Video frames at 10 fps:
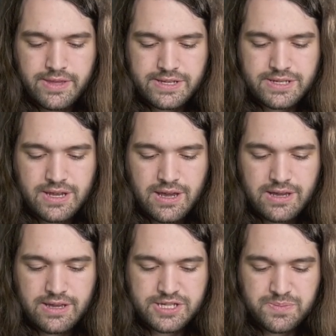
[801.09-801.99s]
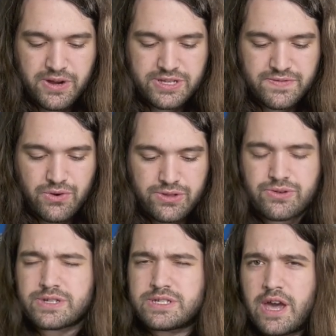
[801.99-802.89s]
this uh, experience of going
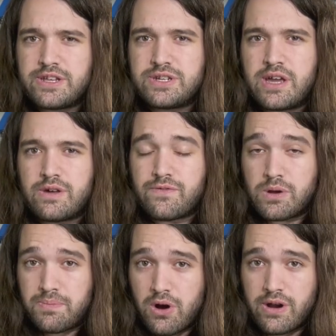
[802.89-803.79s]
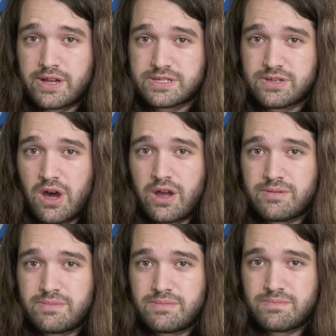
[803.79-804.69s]
through a side channel for a part has
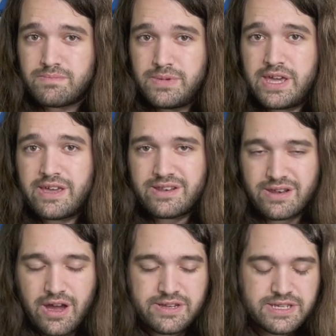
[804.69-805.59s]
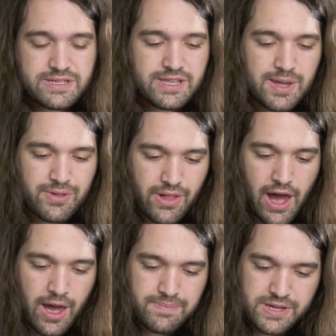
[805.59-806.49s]
taught me and us as a team a
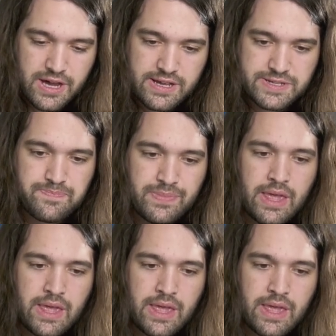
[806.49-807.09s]
lot, because